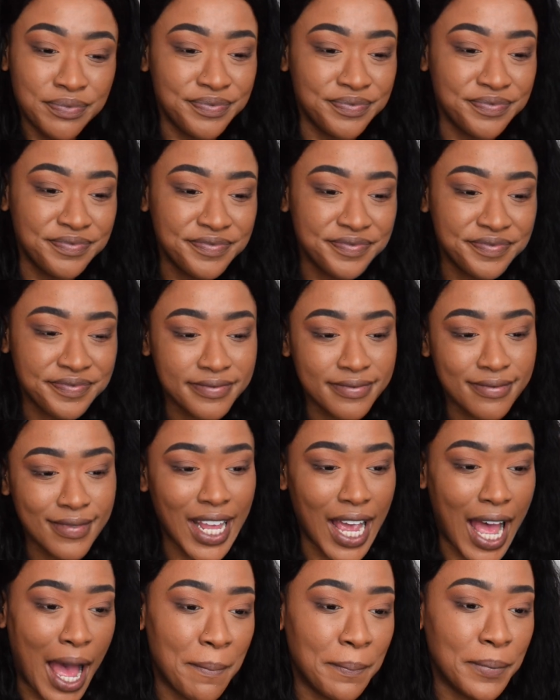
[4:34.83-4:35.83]

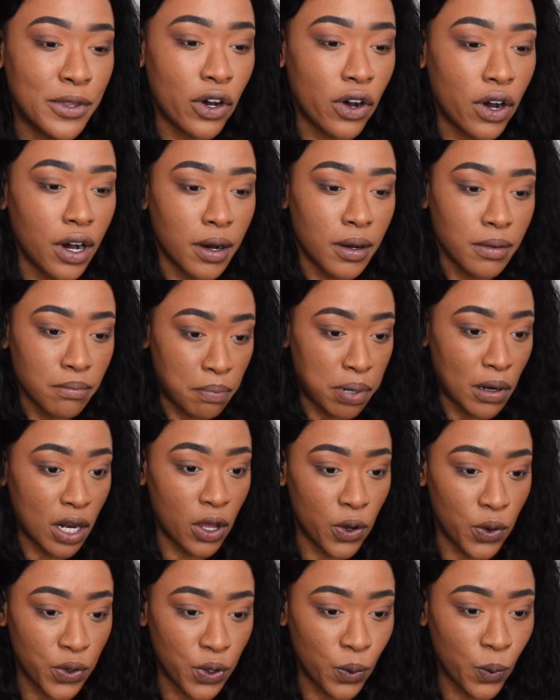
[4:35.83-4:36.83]
Mm, I'm not
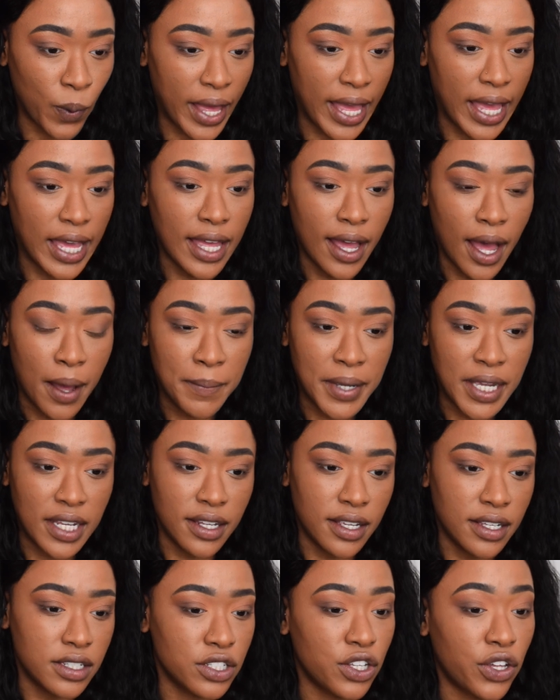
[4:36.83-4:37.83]
blown away. I mean,
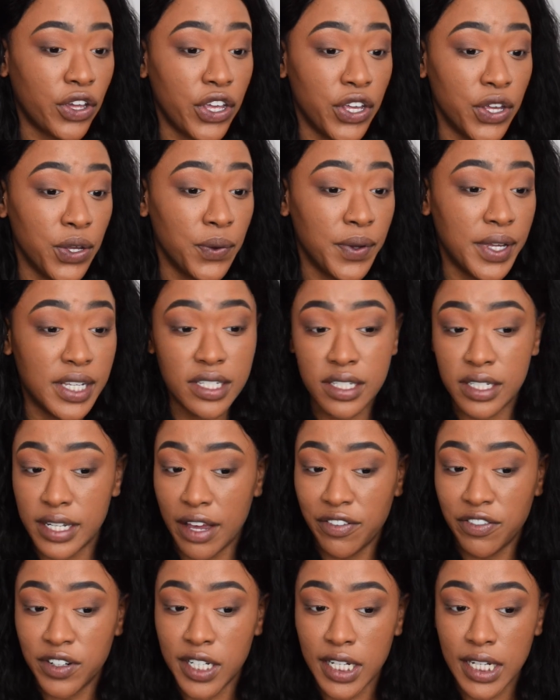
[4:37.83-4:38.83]
it's cute. It's
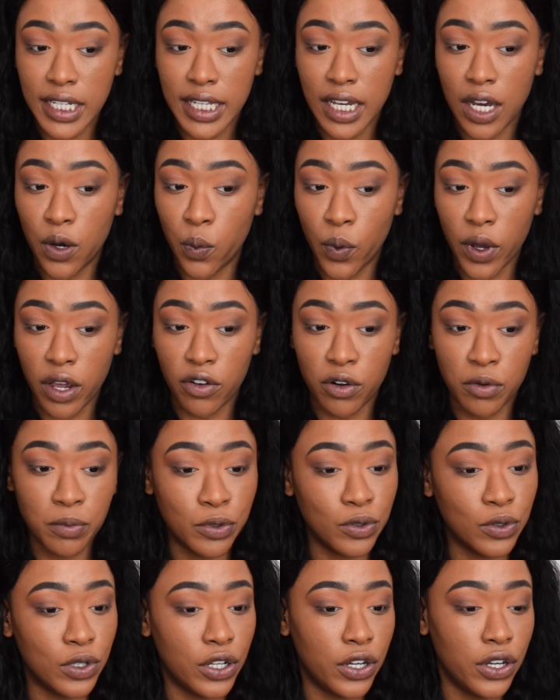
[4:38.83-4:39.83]
definitely a
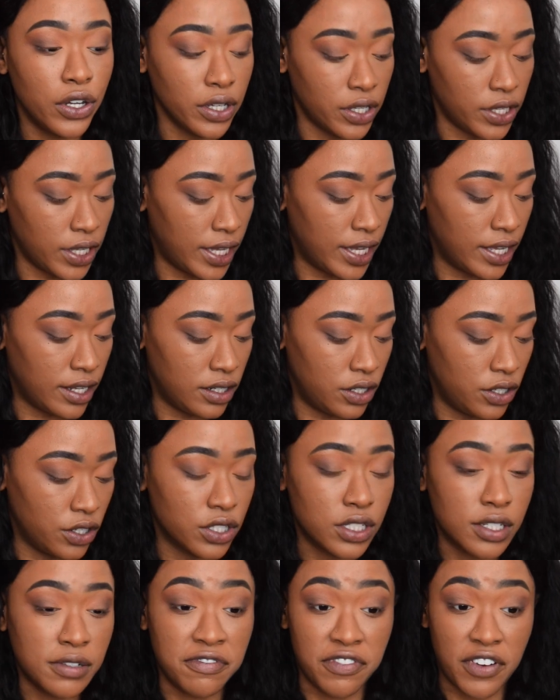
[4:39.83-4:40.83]
wearable look. It
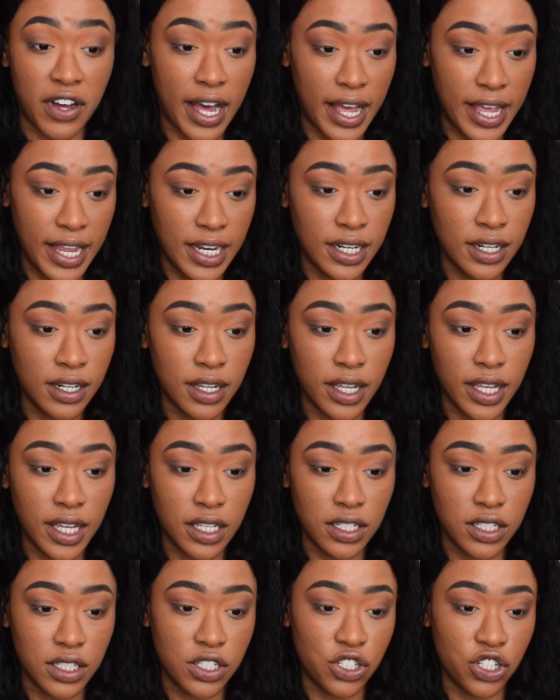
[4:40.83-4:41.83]
looks fine.
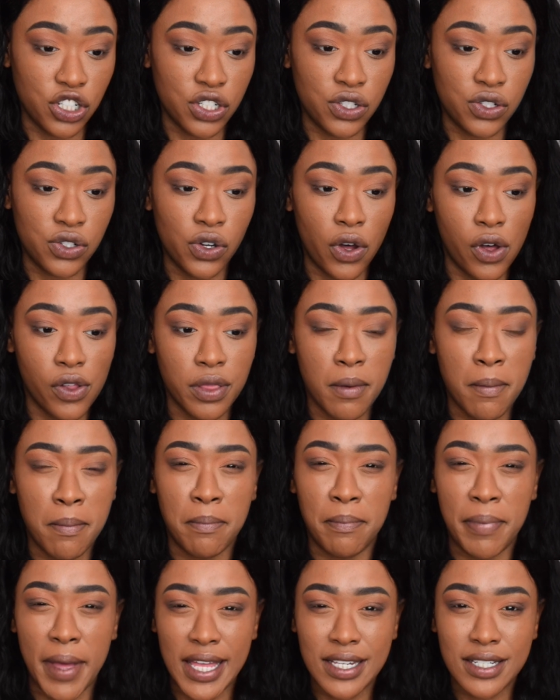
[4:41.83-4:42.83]
It's just not the
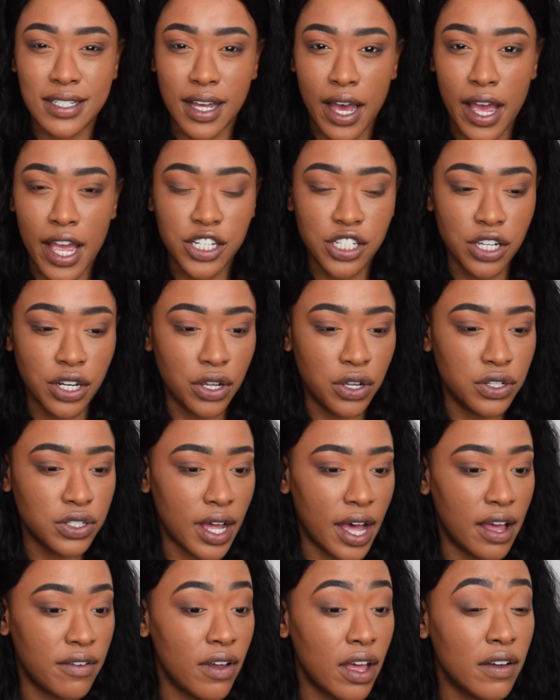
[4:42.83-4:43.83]
best eyeshadows
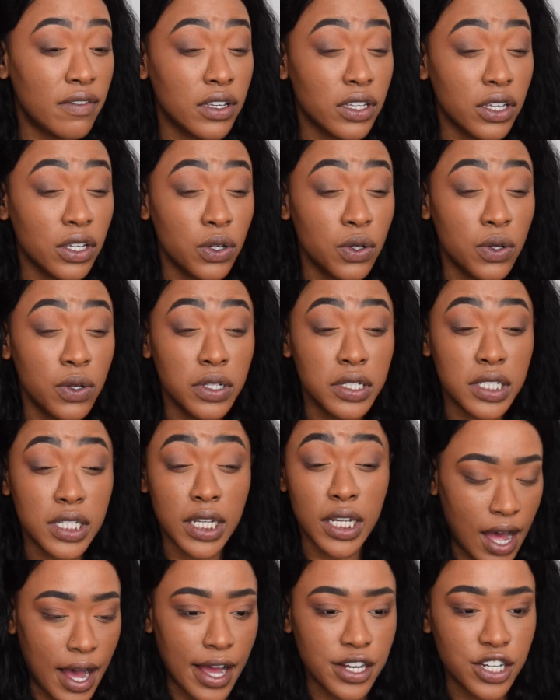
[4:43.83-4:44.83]
I've ever used.
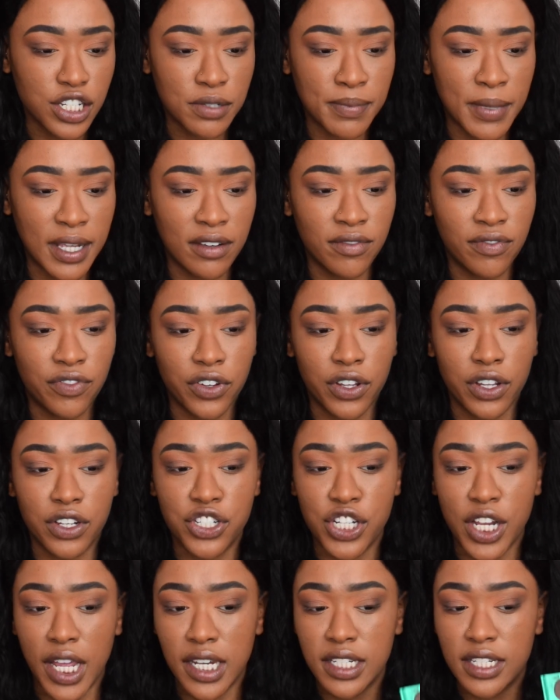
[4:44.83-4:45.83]
I just mean for the
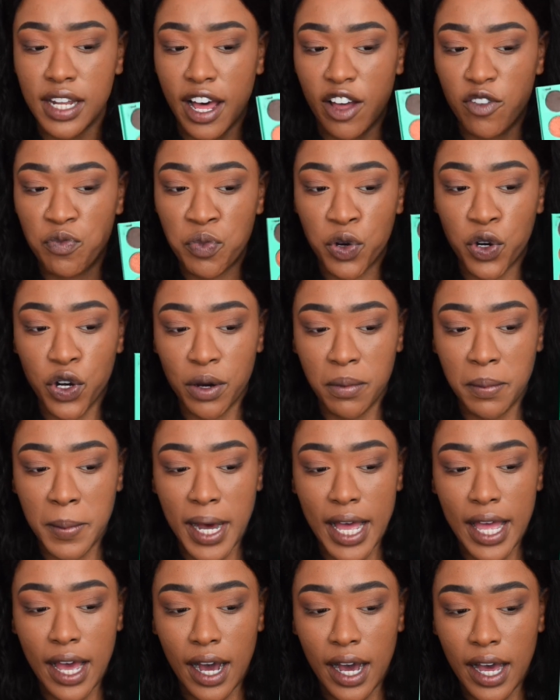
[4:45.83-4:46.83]
shades that I've put on
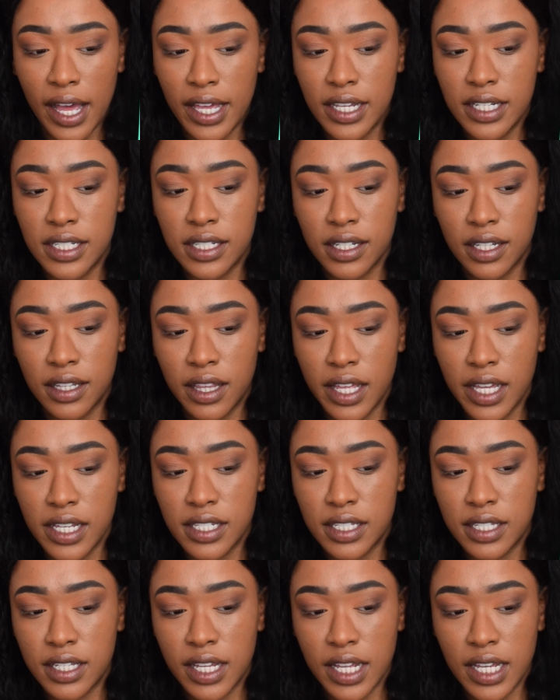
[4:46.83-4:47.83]
my eyes,
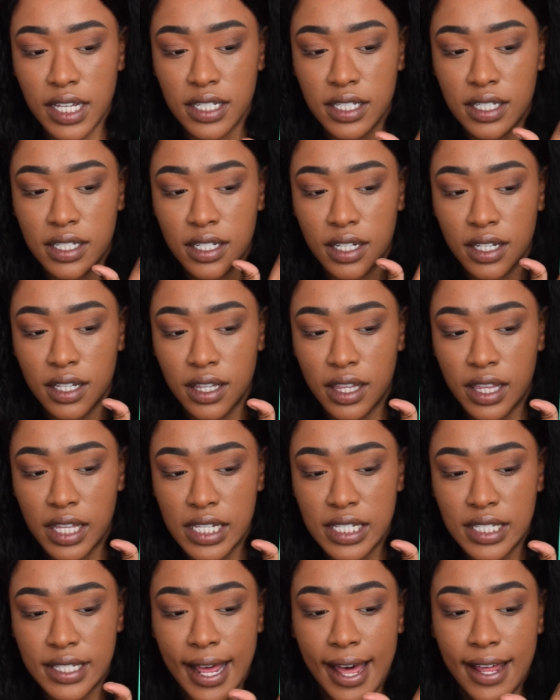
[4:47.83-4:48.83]
this, this,
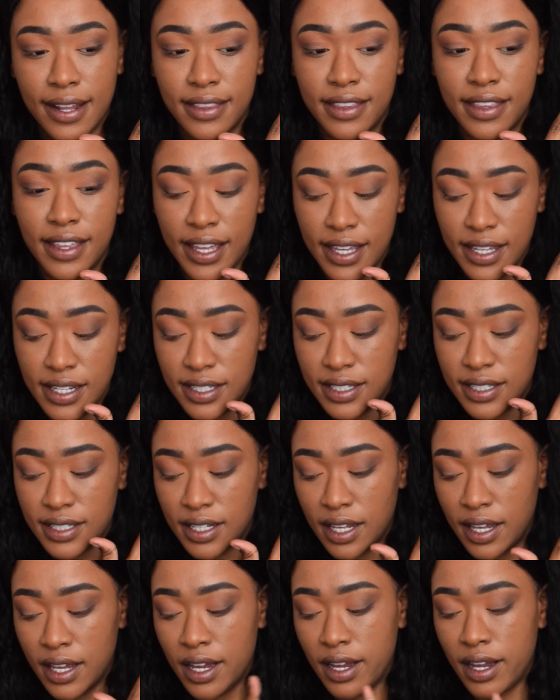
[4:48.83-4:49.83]
this, and
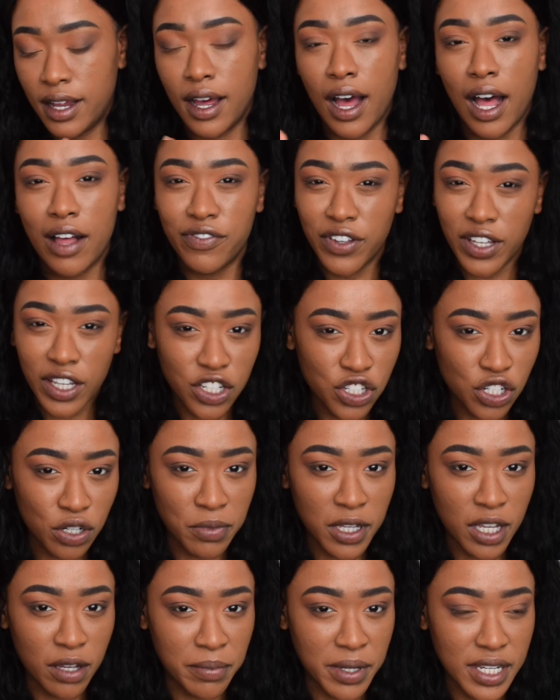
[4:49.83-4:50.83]
this, I think it
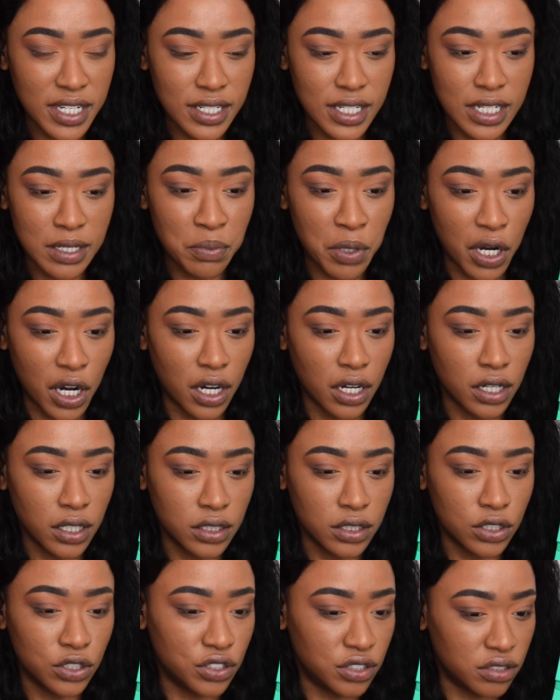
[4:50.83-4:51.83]
should be a bit deeper.
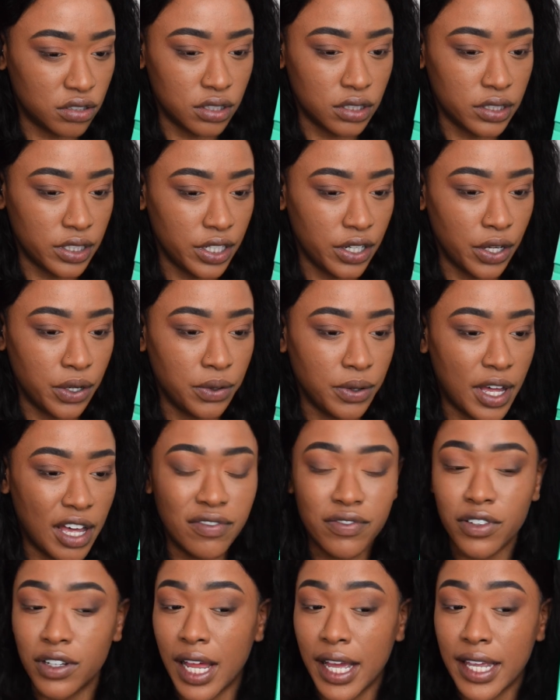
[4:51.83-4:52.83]
Or, you know,
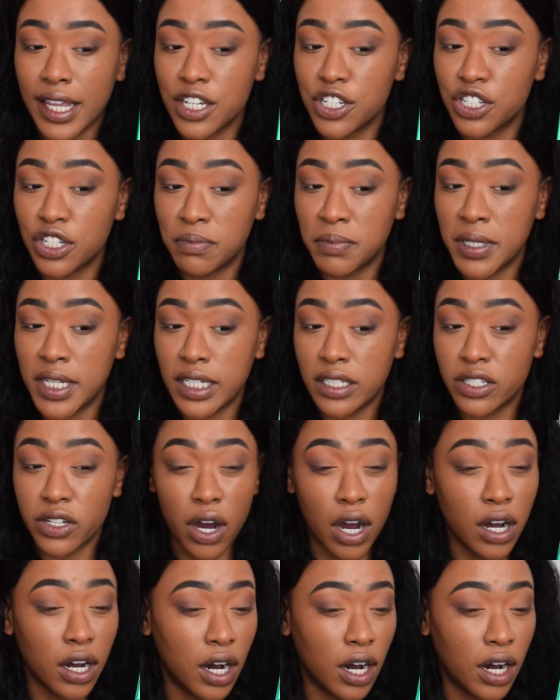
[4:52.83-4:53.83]
I feel like it should be
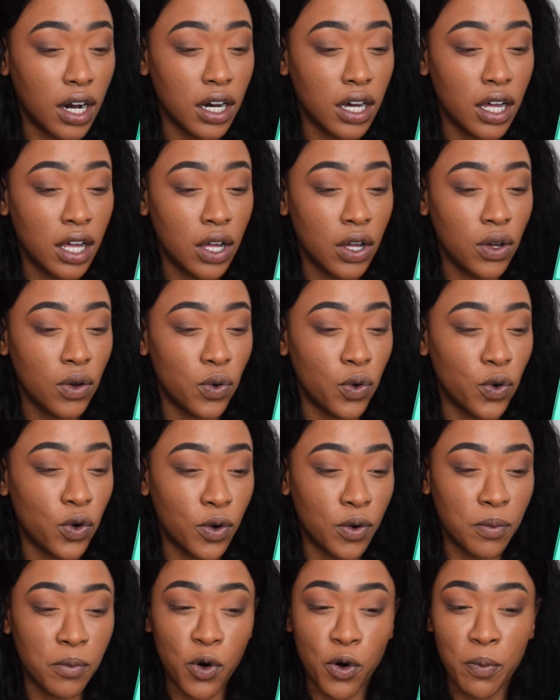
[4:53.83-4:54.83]
darker
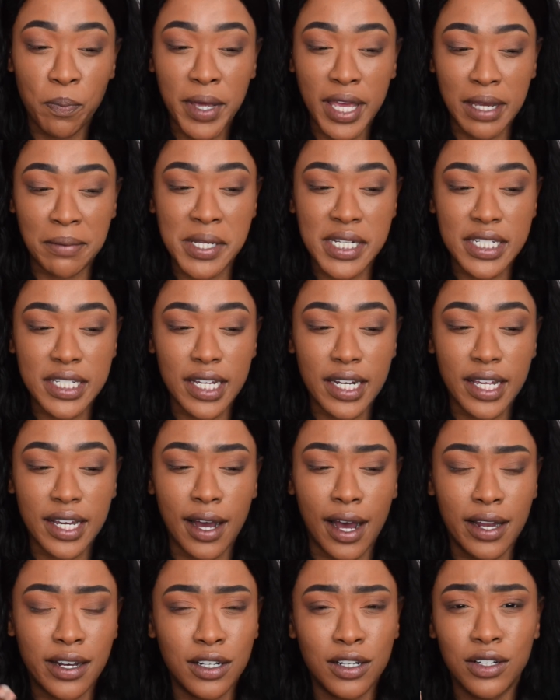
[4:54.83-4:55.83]
or more pigmented. It
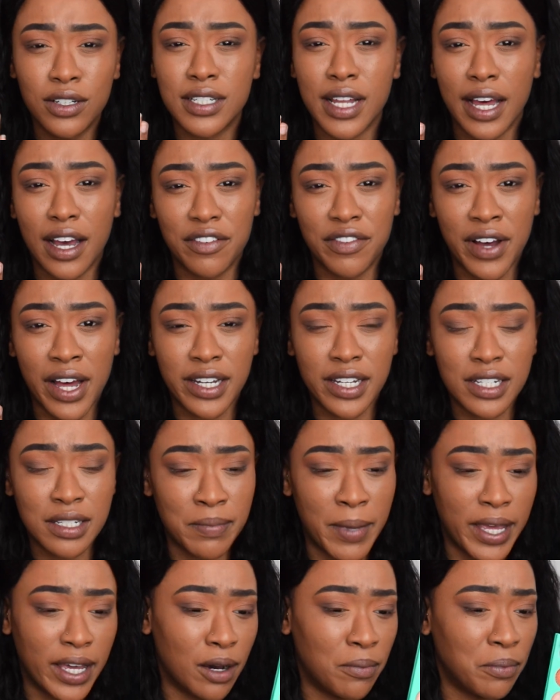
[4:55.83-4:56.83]
kind of looks like I've had
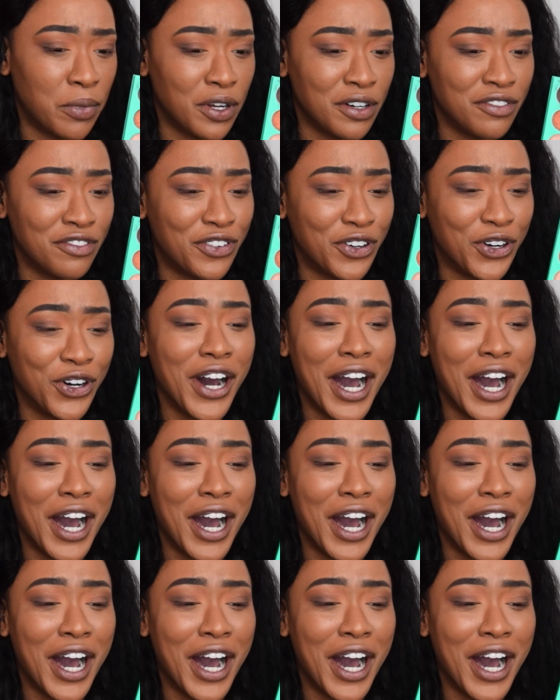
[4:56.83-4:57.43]
this makeup on for